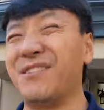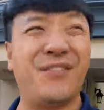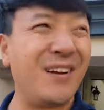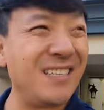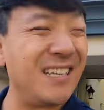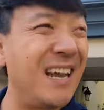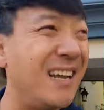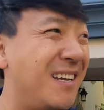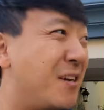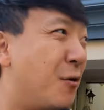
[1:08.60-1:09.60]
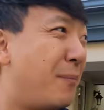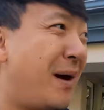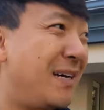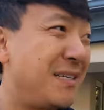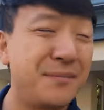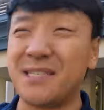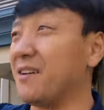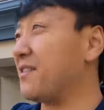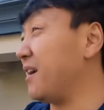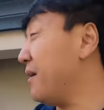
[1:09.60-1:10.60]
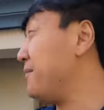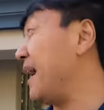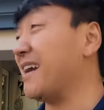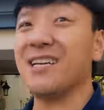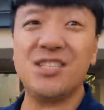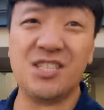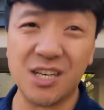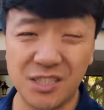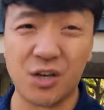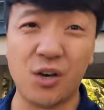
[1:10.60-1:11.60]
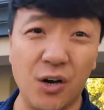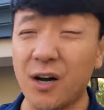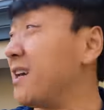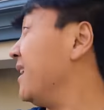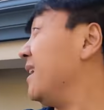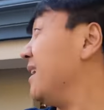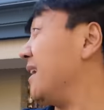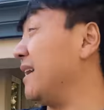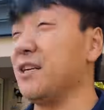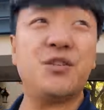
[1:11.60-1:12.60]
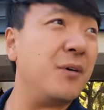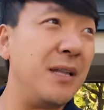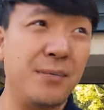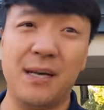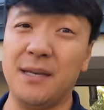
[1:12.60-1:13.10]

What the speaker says: So I figured today, I'm gonna go buy some stuff, come back and just cook and enjoy the